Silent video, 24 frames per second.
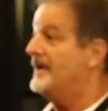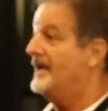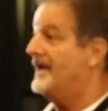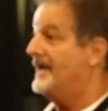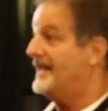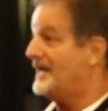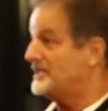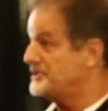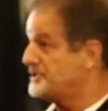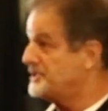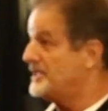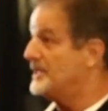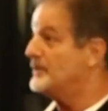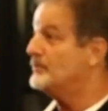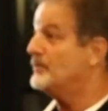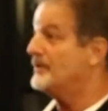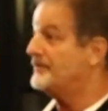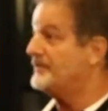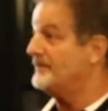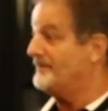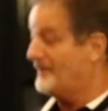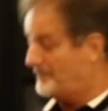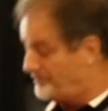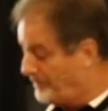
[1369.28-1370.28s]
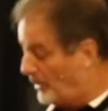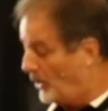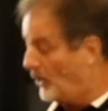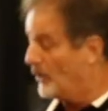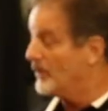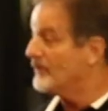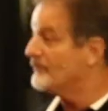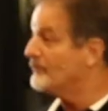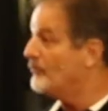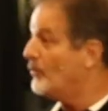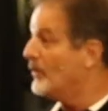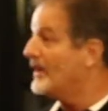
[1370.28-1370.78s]
And I shared with him, and
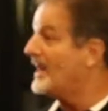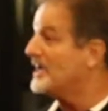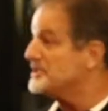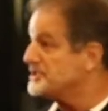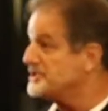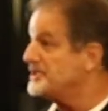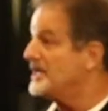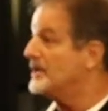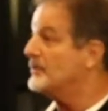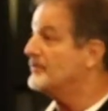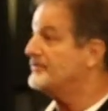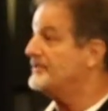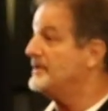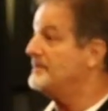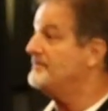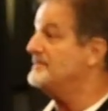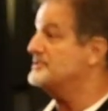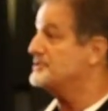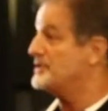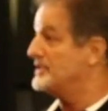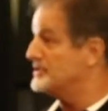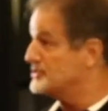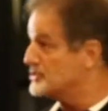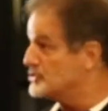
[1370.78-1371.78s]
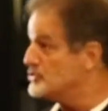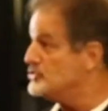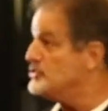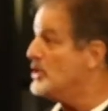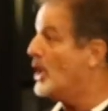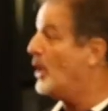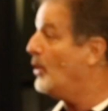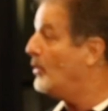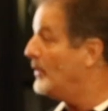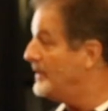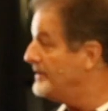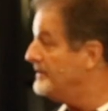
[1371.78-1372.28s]
part of what I share with him is
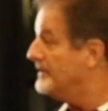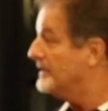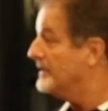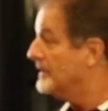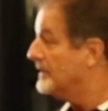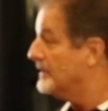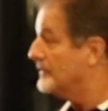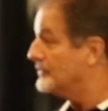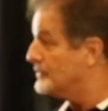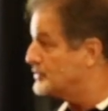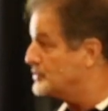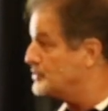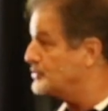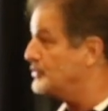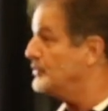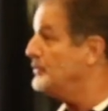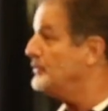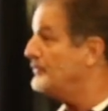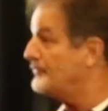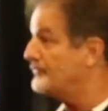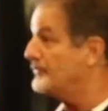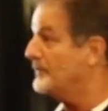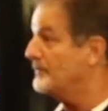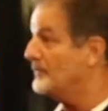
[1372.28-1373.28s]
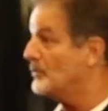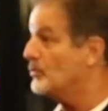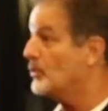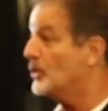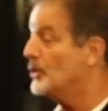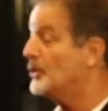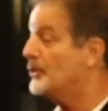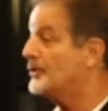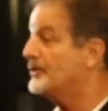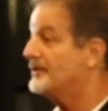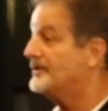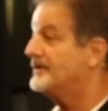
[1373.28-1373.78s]
knowing the truth from the
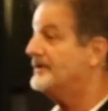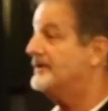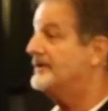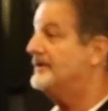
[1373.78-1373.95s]
Word.